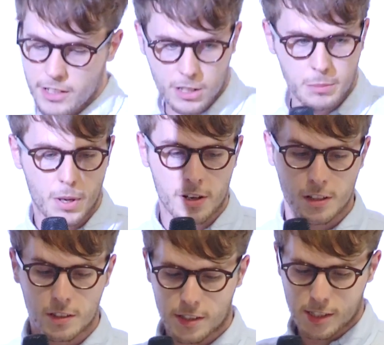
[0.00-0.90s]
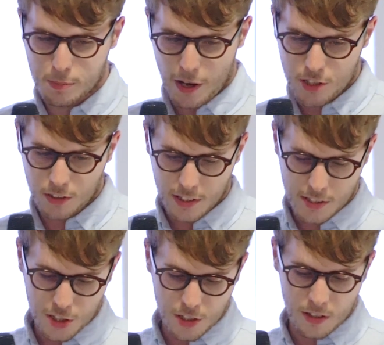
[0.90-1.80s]
I compiled a special
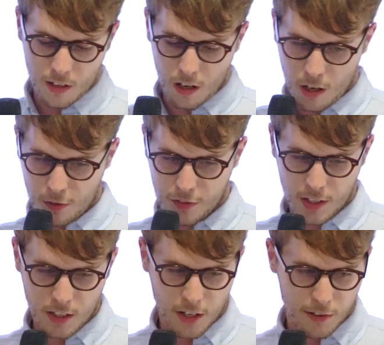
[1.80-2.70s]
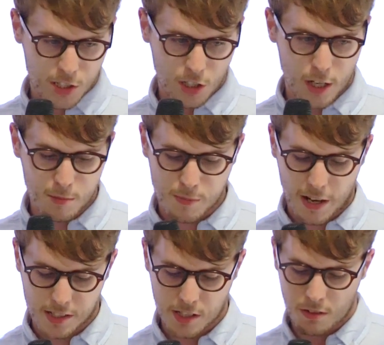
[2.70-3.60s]
edition of the Irish Times
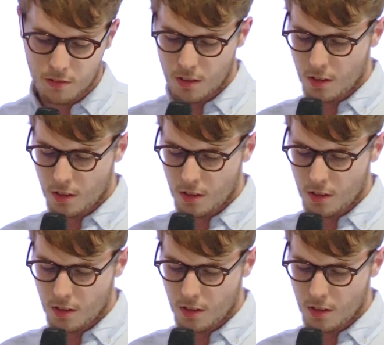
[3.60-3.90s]
magazine.